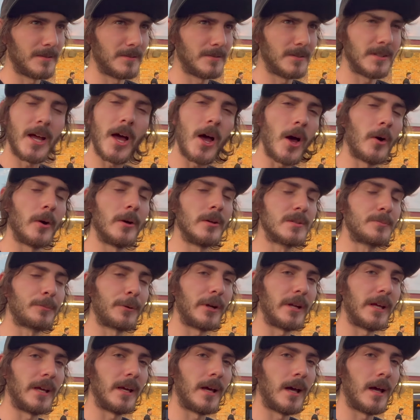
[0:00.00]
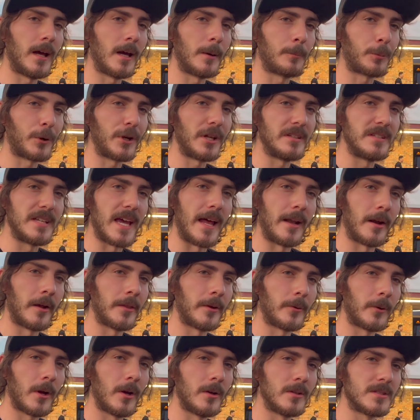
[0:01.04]
No, it was pretty dead on
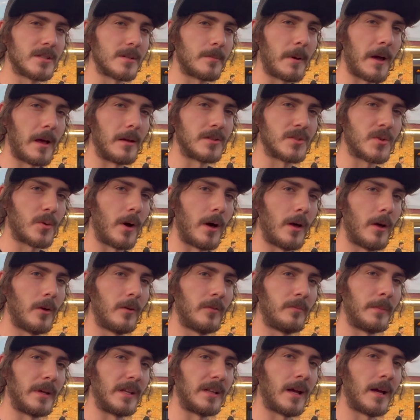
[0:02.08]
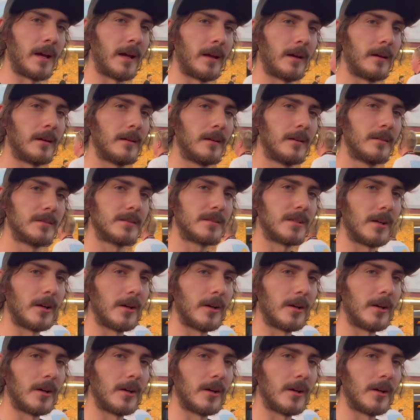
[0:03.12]
the roads. It was about 12 midnight. So,